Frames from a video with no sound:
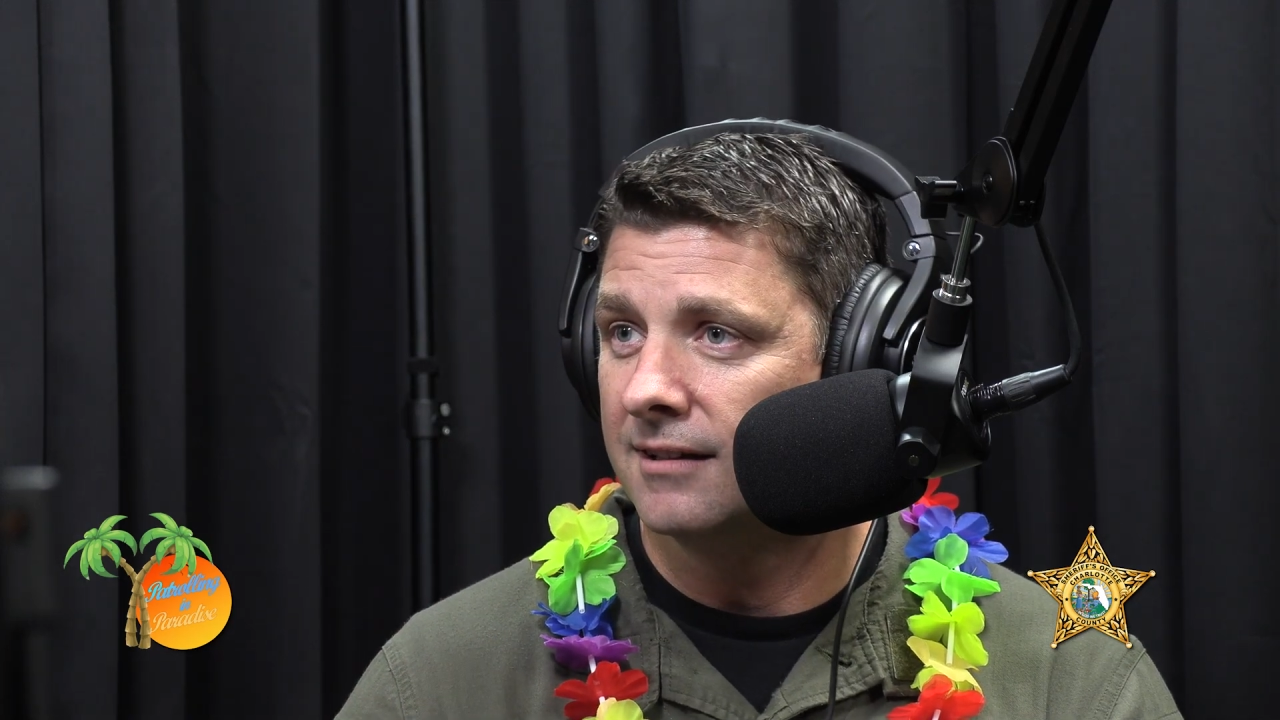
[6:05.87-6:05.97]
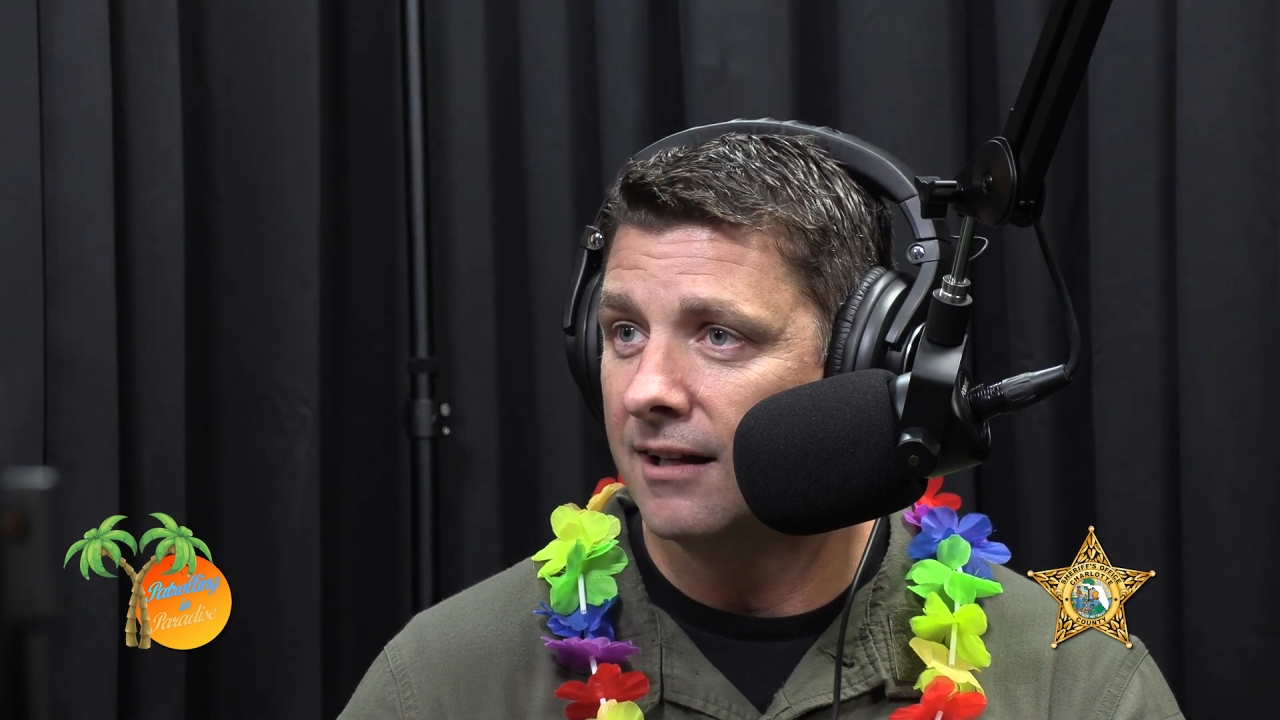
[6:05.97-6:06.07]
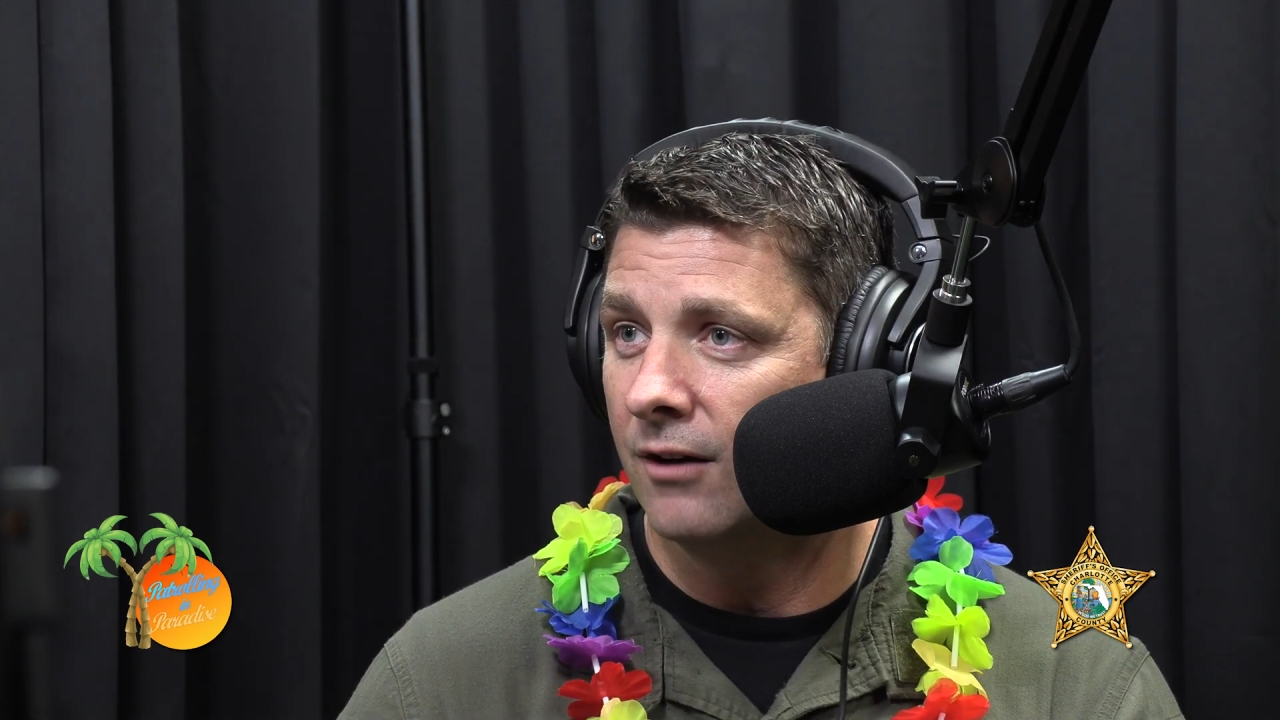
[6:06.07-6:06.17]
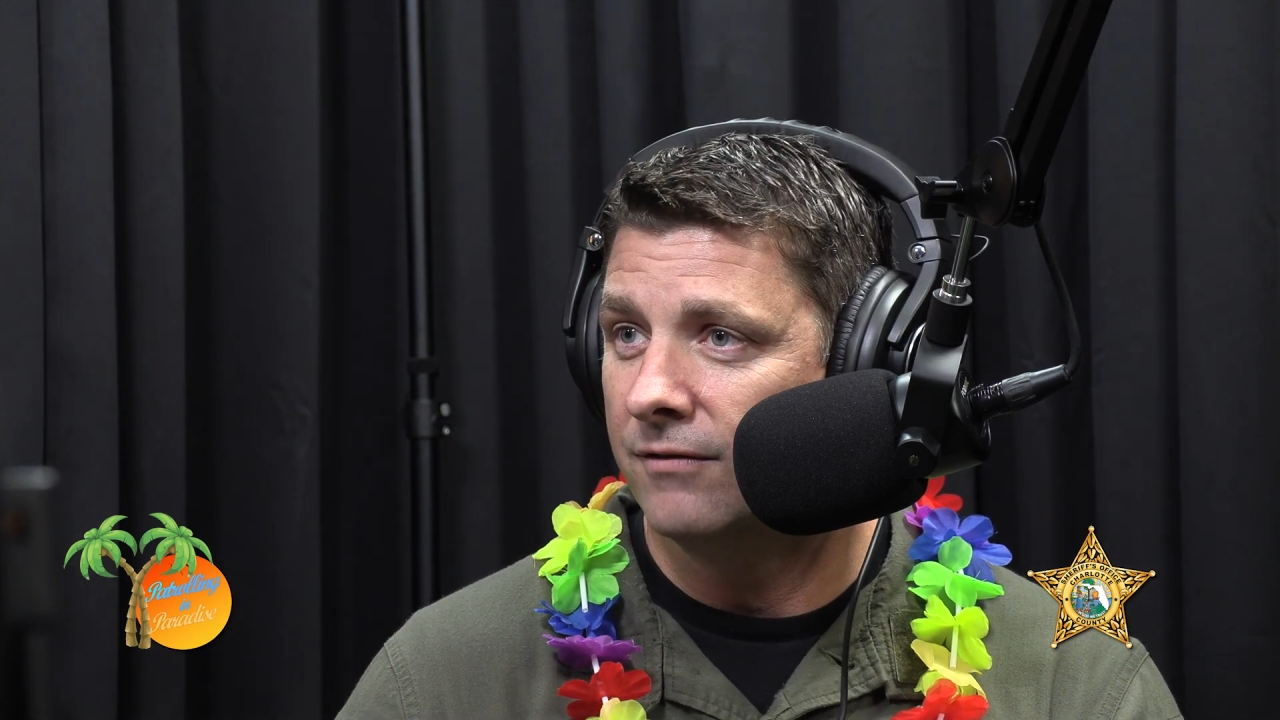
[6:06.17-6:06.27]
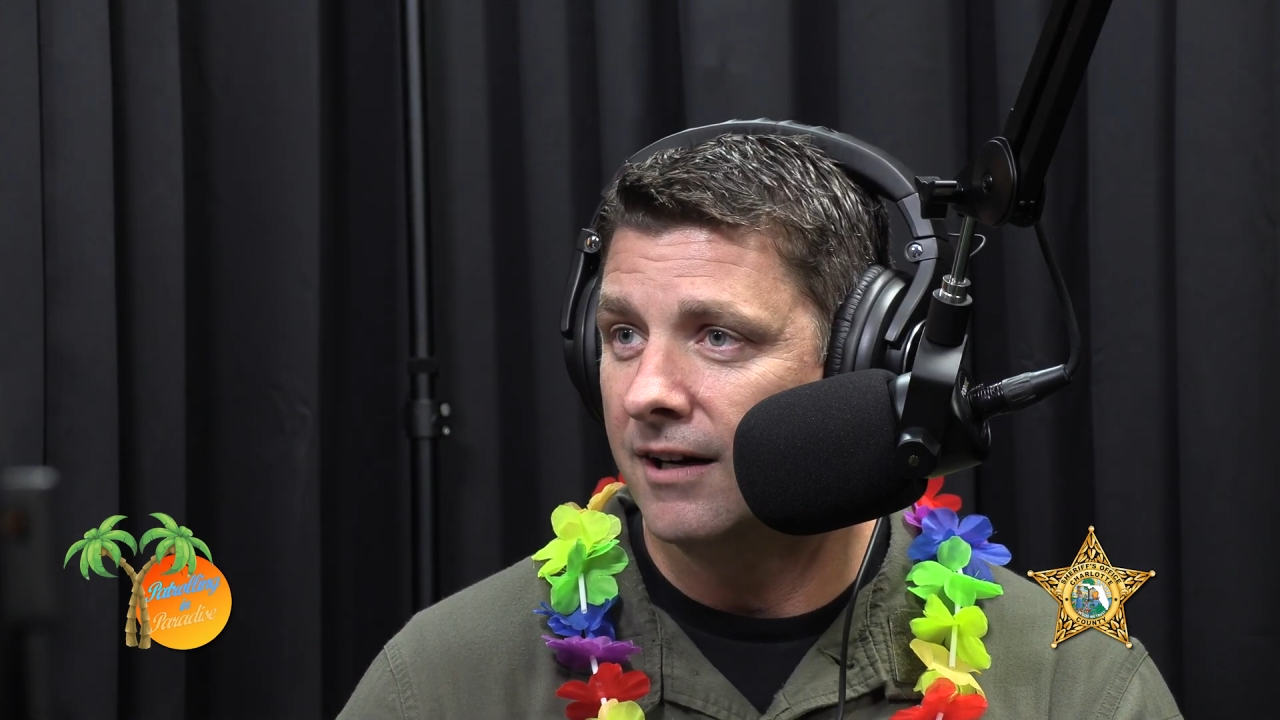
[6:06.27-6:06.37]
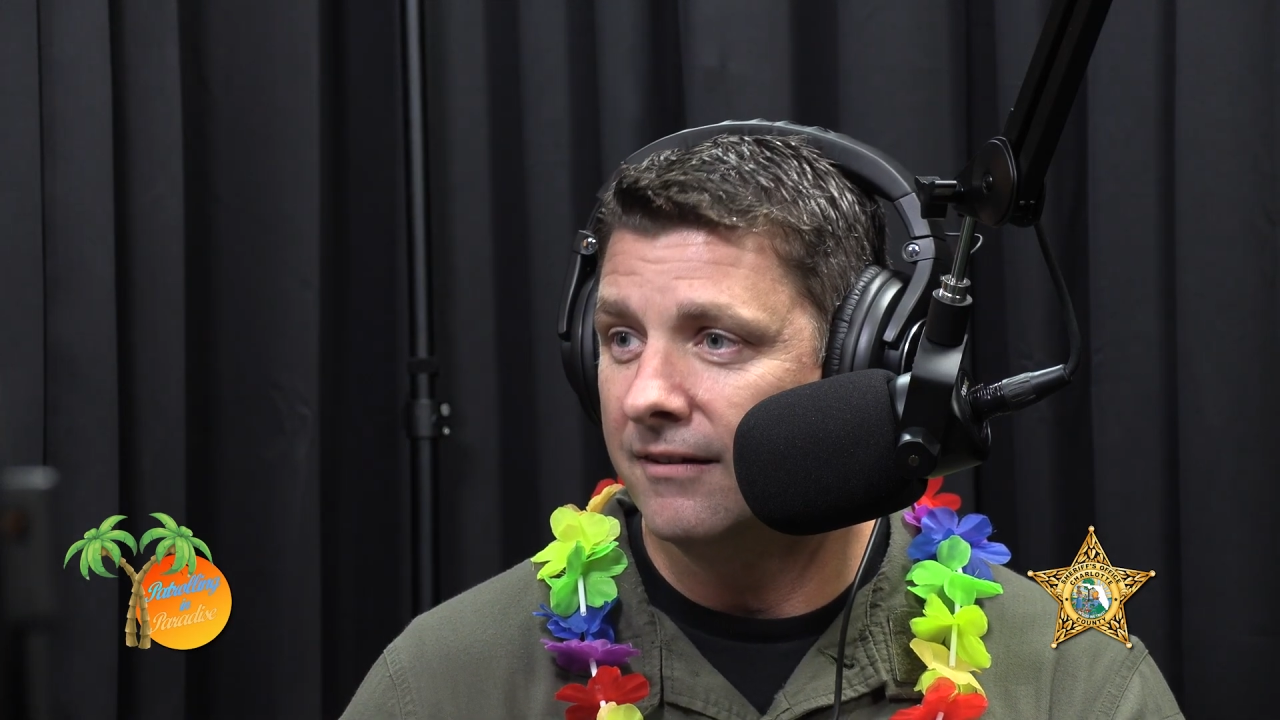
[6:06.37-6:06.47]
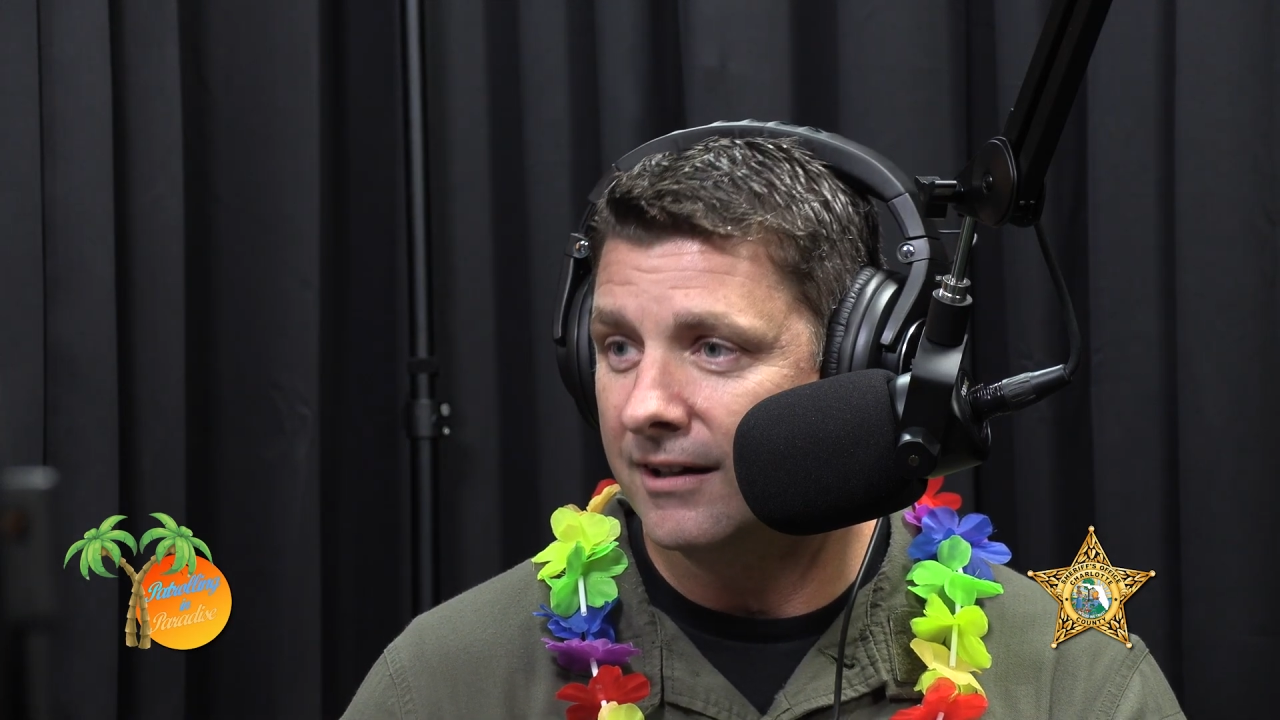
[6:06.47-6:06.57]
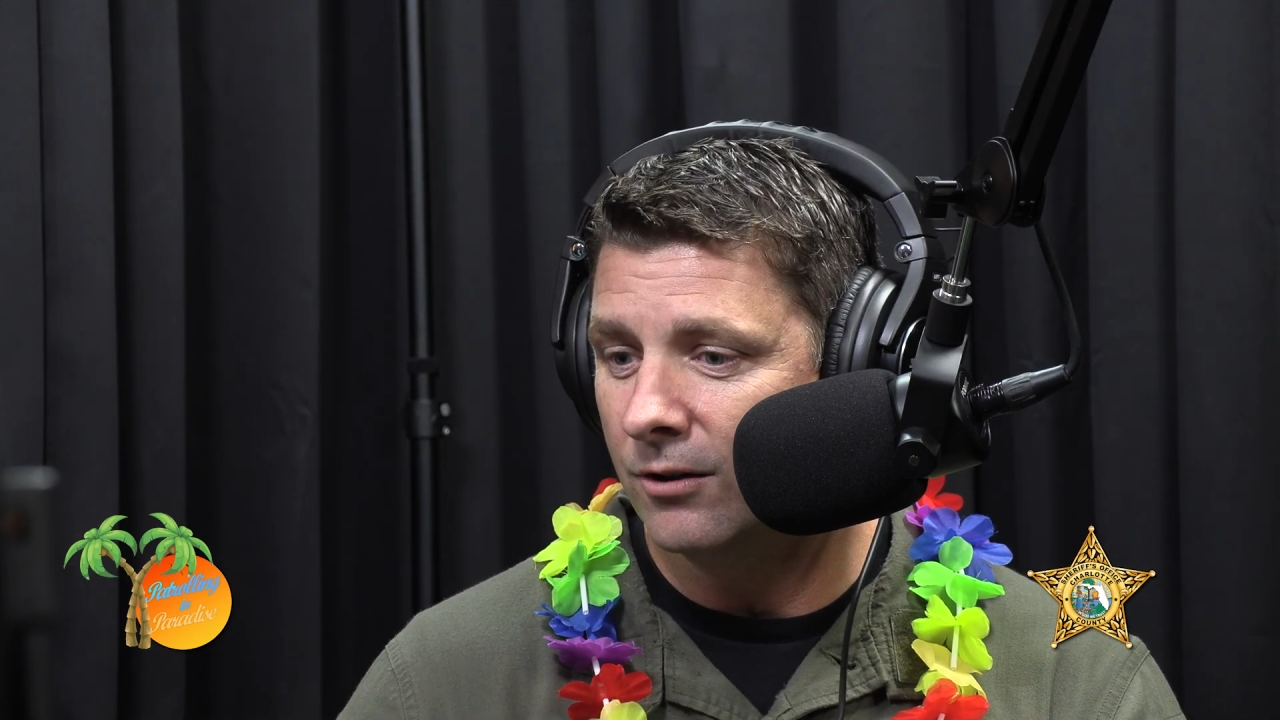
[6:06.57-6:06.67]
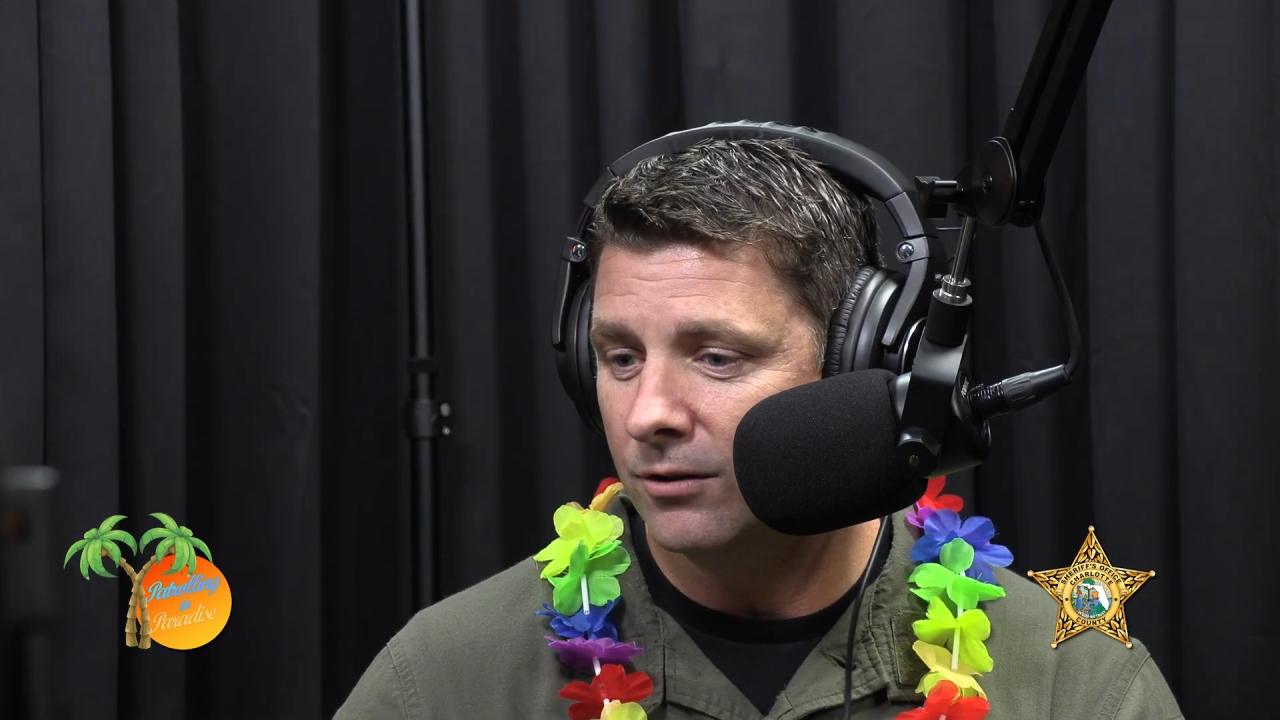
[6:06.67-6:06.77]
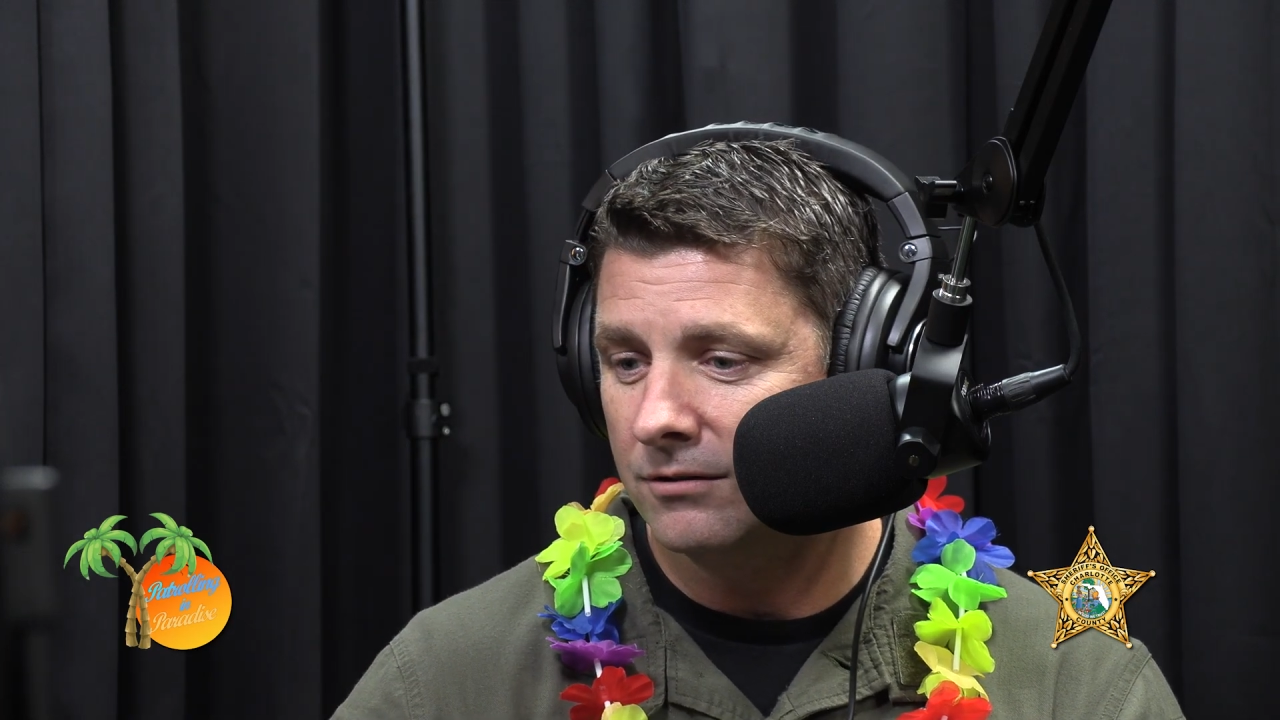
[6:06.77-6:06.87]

Hellfire, and they go